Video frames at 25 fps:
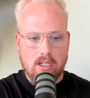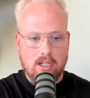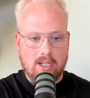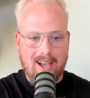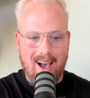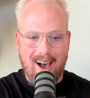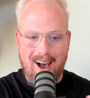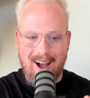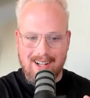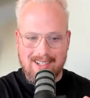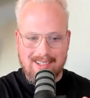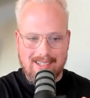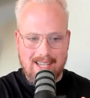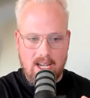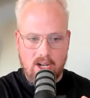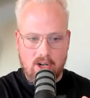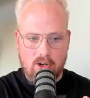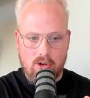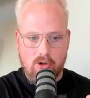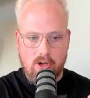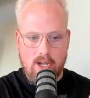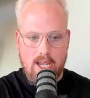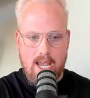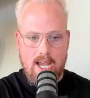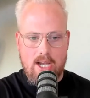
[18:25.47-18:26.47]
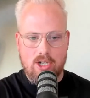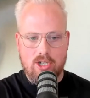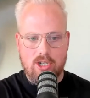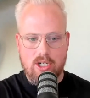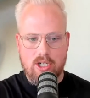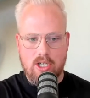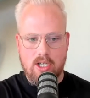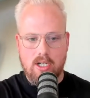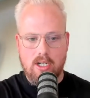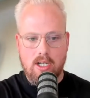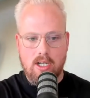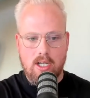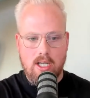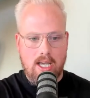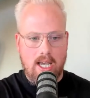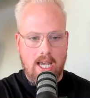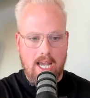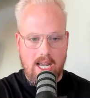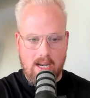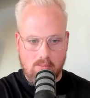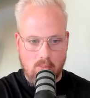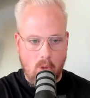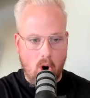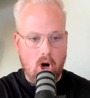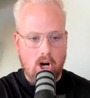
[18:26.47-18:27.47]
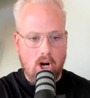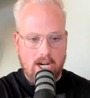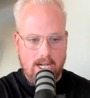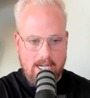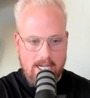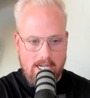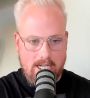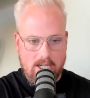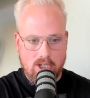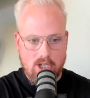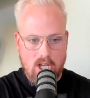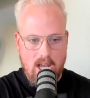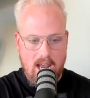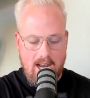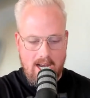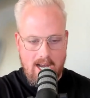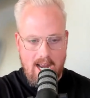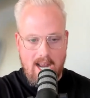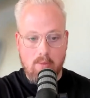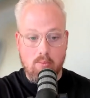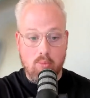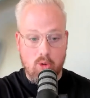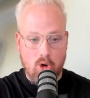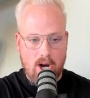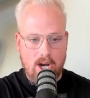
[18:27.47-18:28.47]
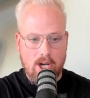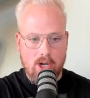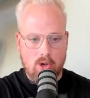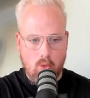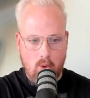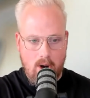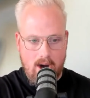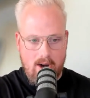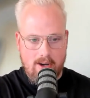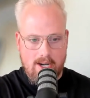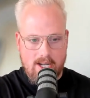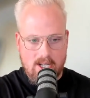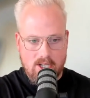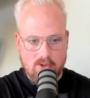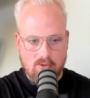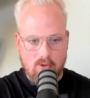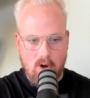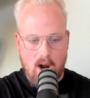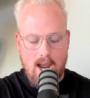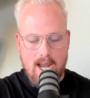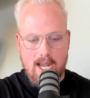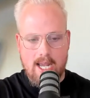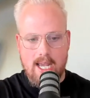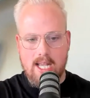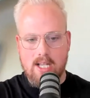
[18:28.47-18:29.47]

content creation, and marketing and brand awareness, right?